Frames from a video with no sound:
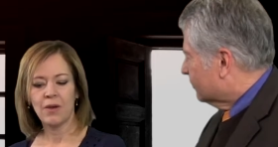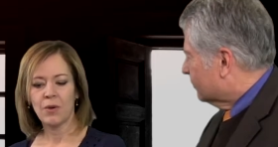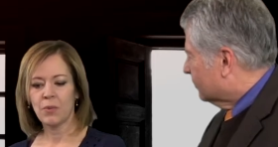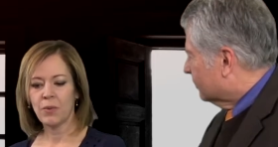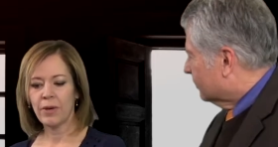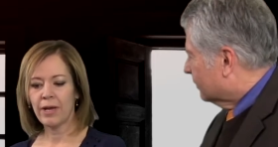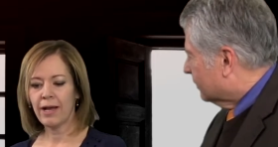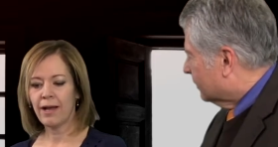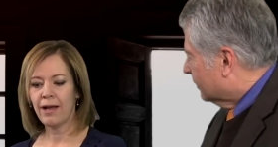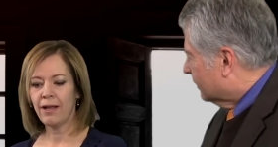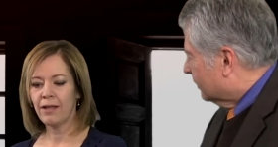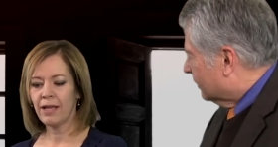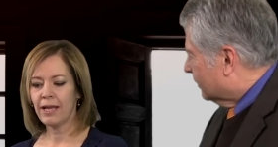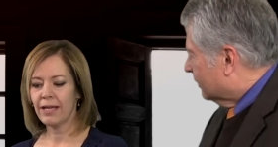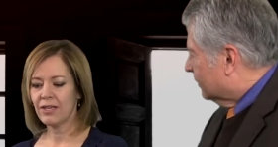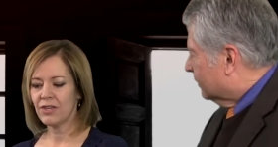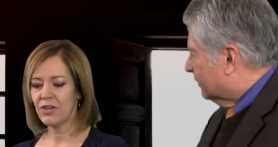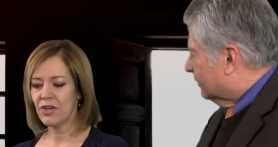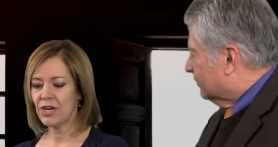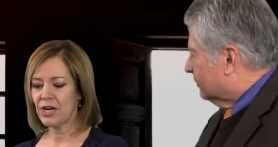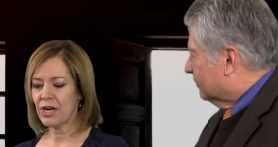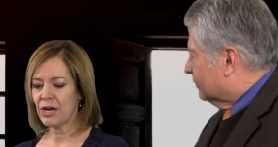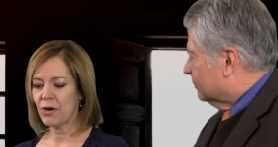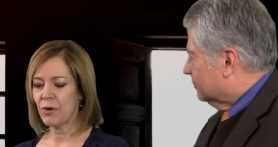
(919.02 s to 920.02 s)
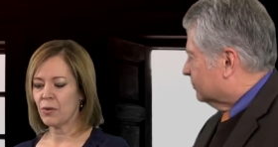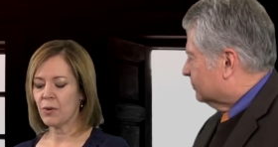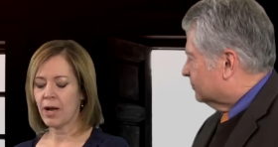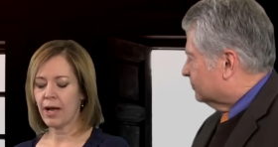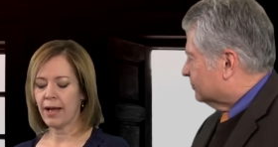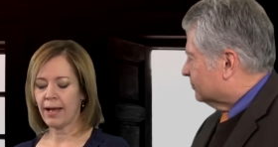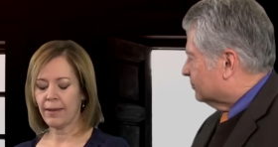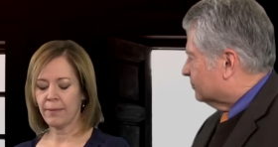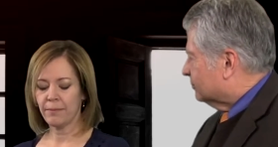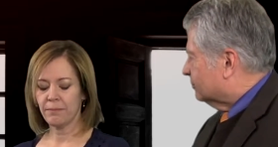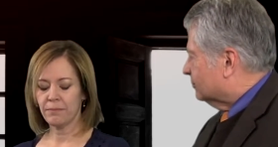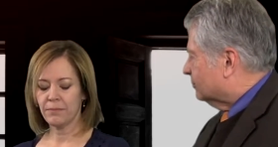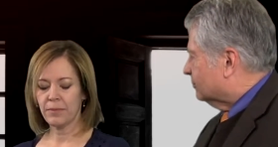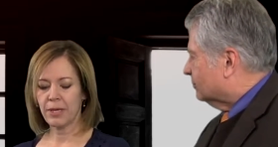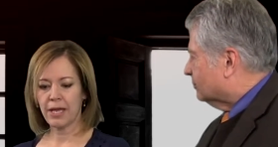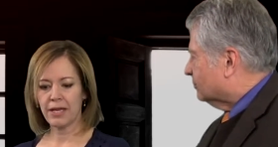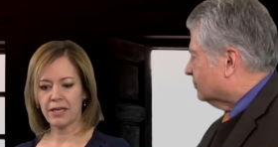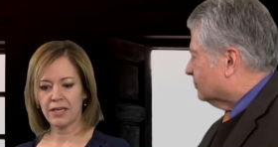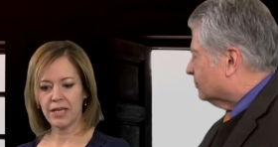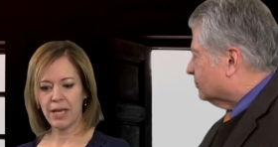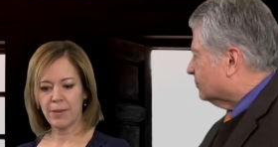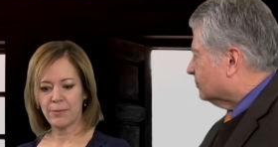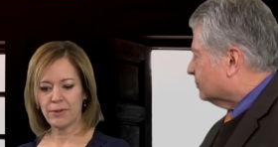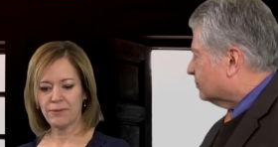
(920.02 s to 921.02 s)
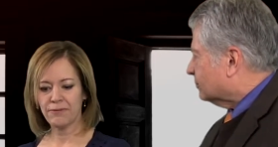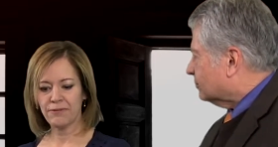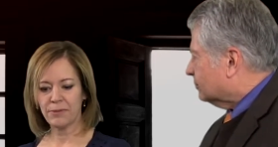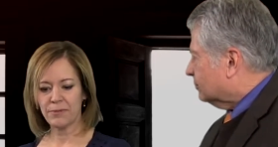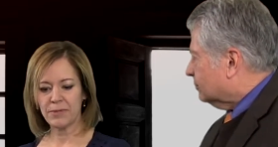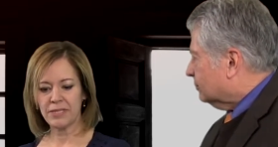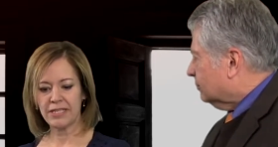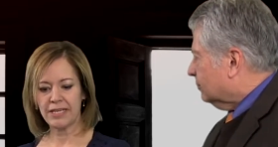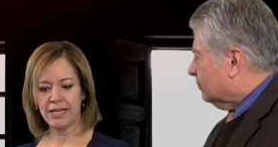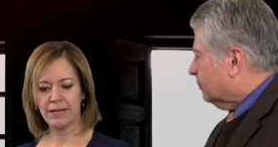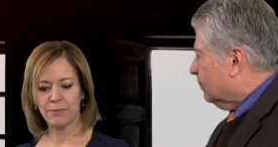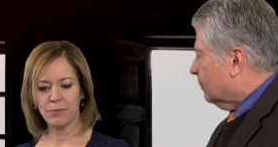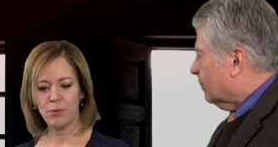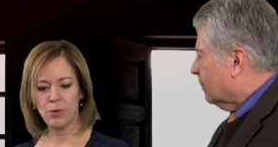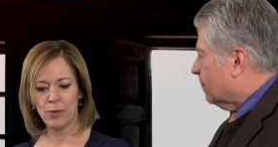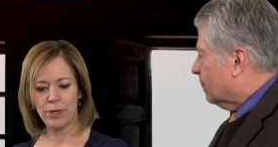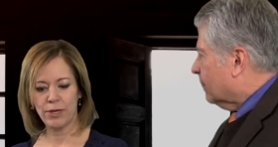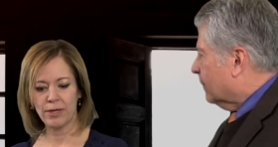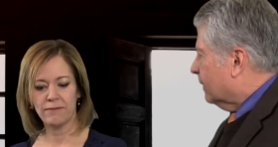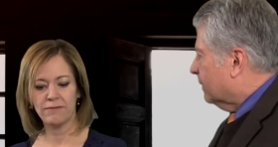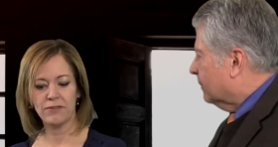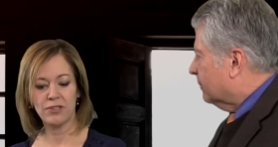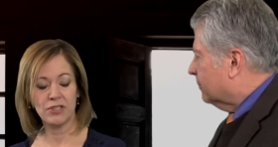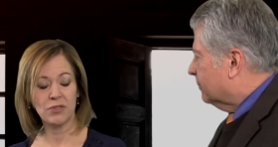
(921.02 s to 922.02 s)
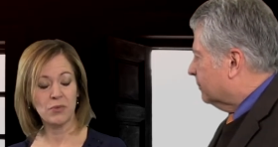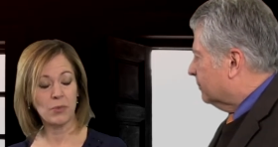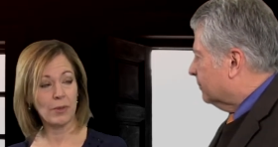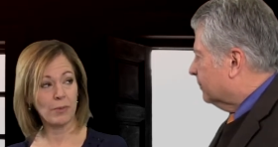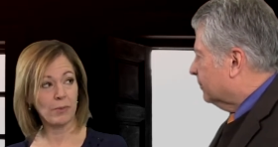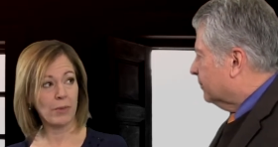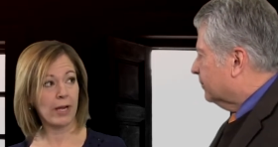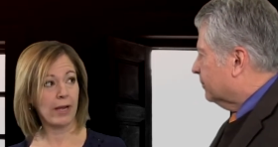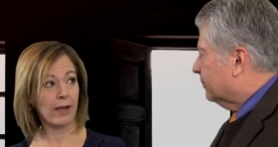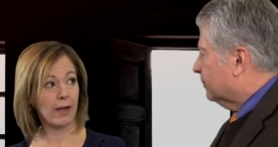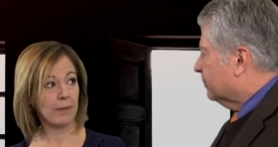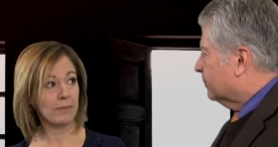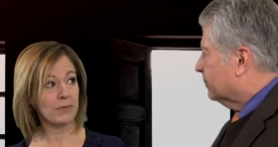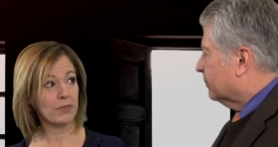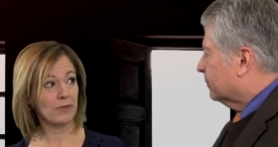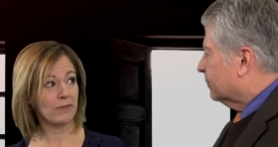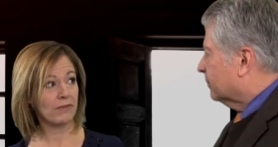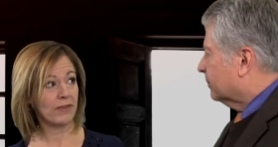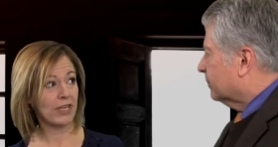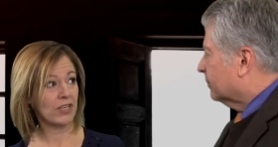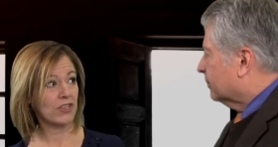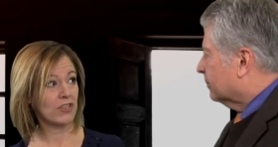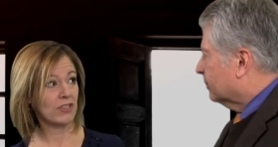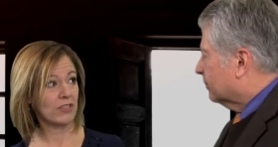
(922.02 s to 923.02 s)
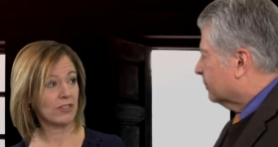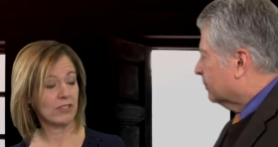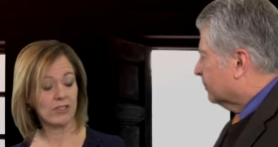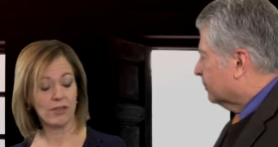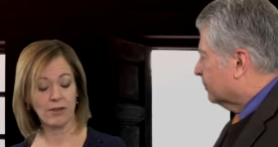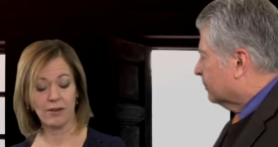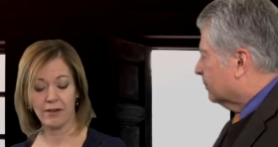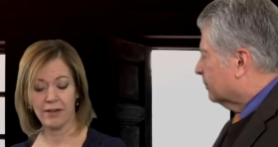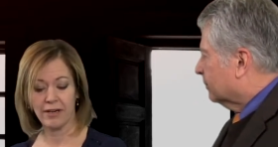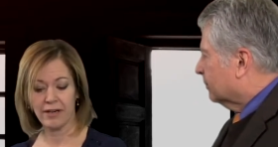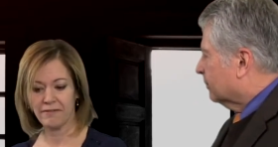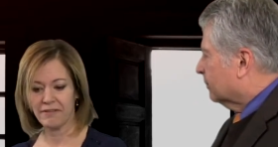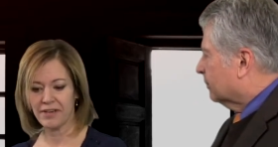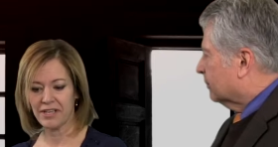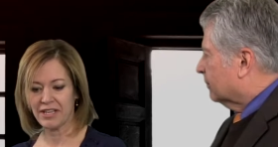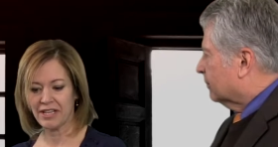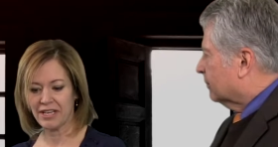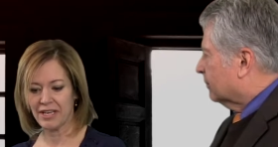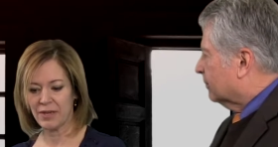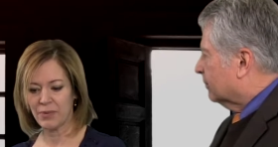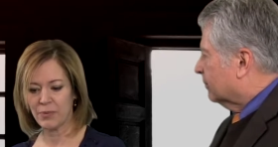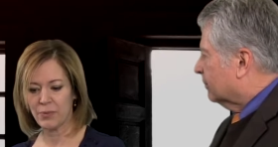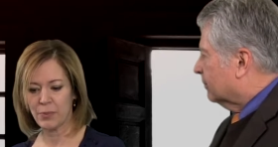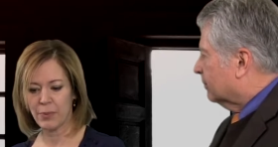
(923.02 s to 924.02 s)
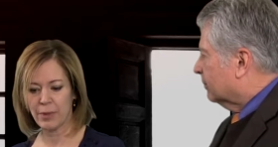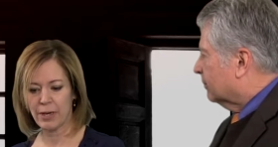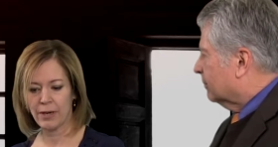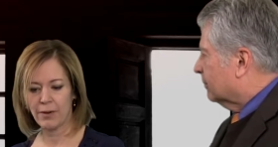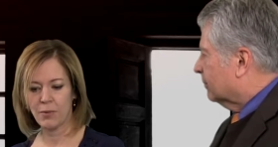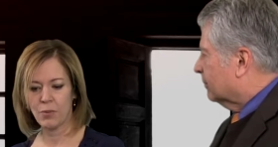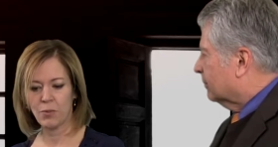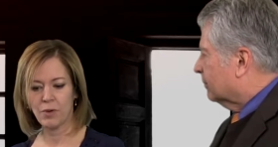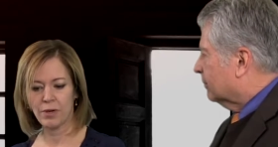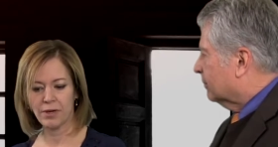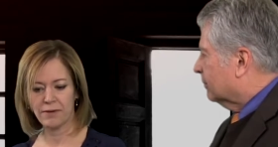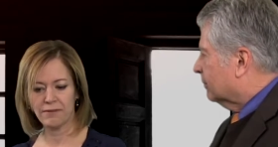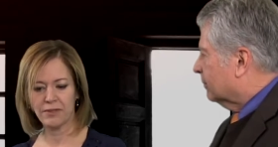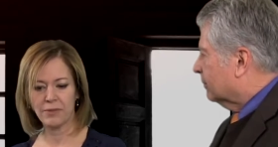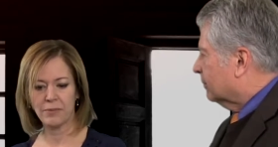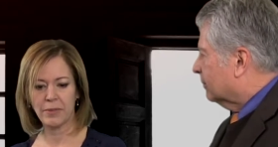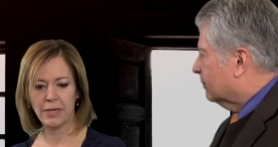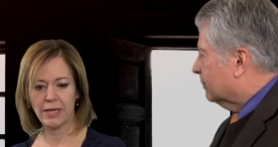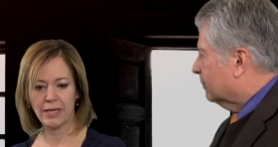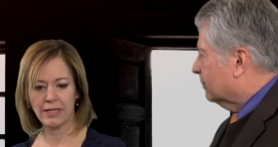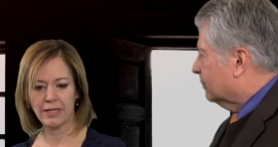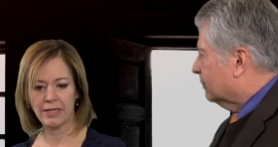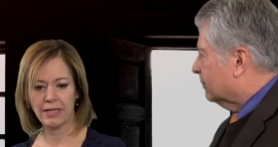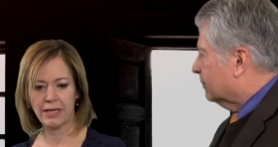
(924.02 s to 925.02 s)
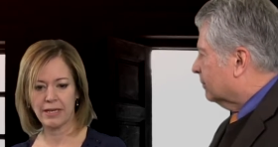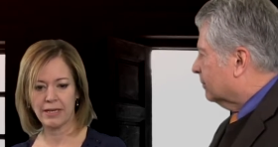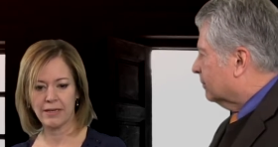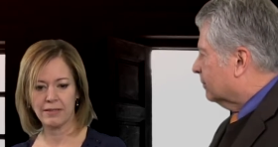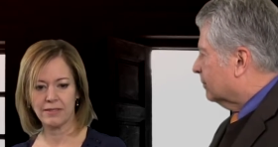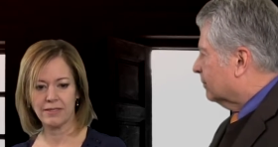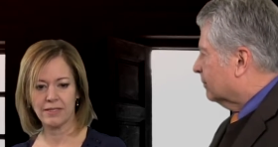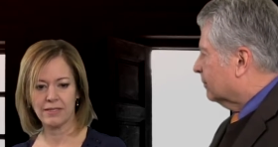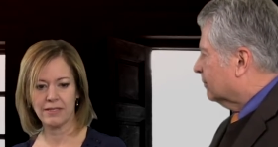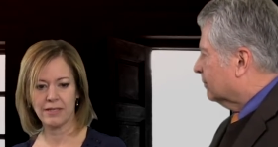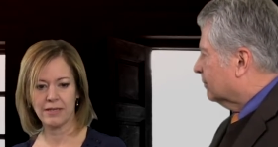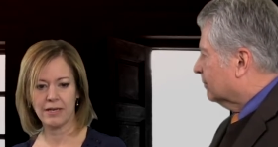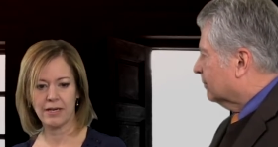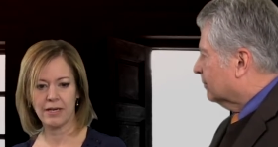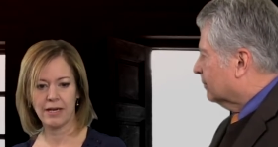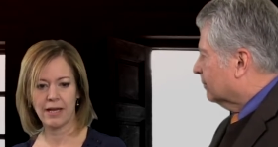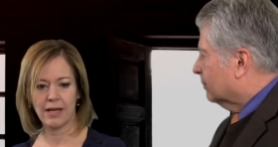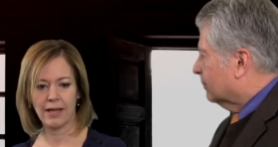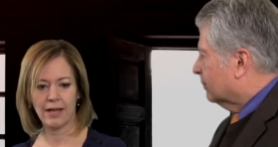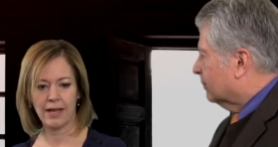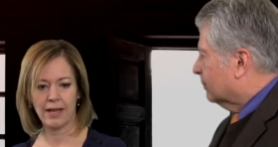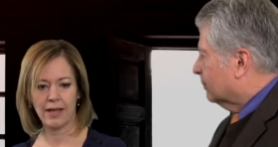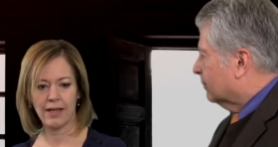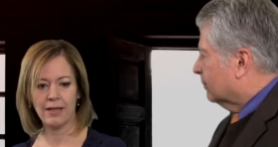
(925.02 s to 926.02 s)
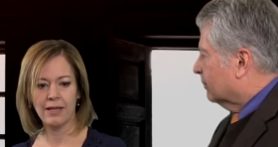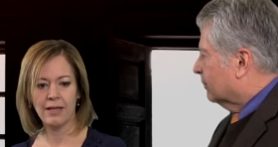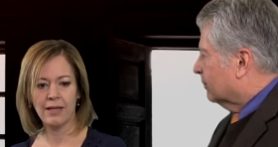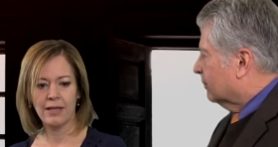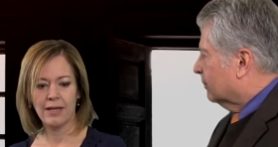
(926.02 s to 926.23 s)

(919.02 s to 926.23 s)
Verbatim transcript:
Speaker 1: Well, you know, I'm coming from a standpoint of just what my observations are and everything, but one of the big things that I